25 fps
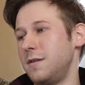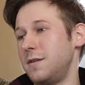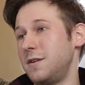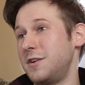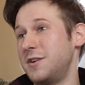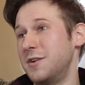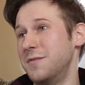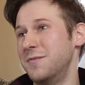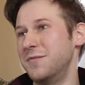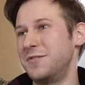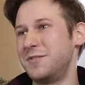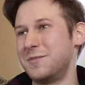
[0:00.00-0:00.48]

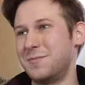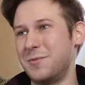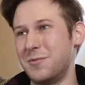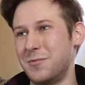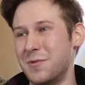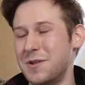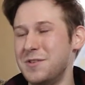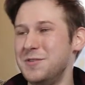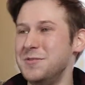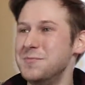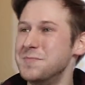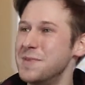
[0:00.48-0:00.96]
comfortable
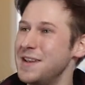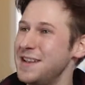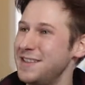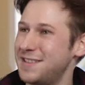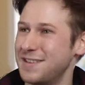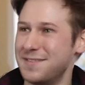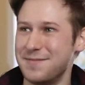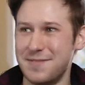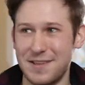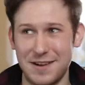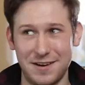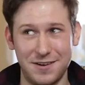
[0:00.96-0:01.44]
when you meet
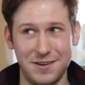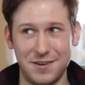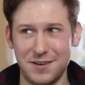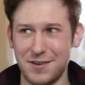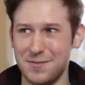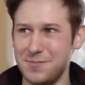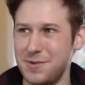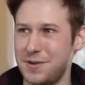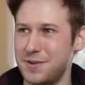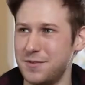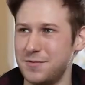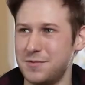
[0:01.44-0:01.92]
them, they're not
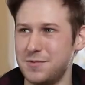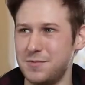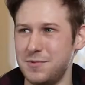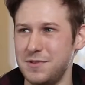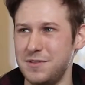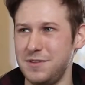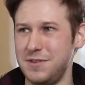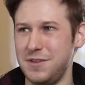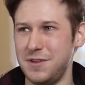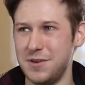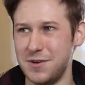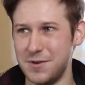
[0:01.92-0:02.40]
going to be comfortable
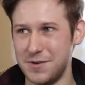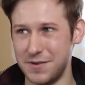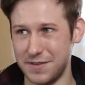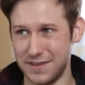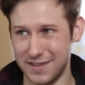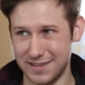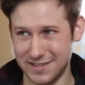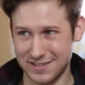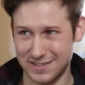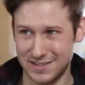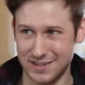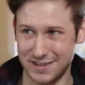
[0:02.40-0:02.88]
with you, and
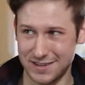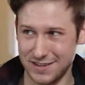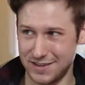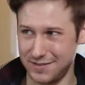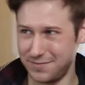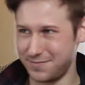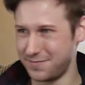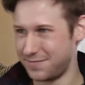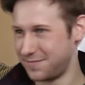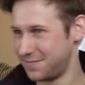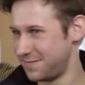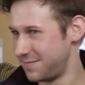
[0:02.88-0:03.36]
that's going to
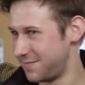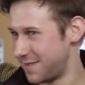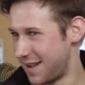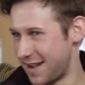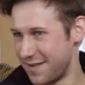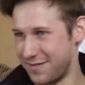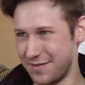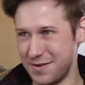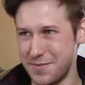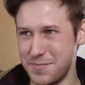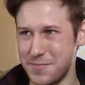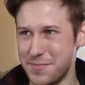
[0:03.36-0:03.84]

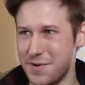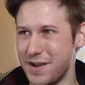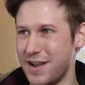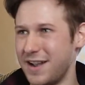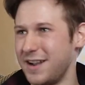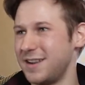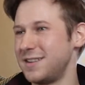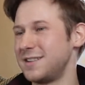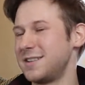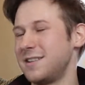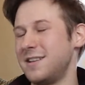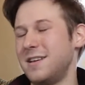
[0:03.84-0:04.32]
have an
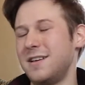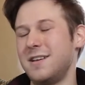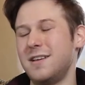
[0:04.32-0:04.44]
impact.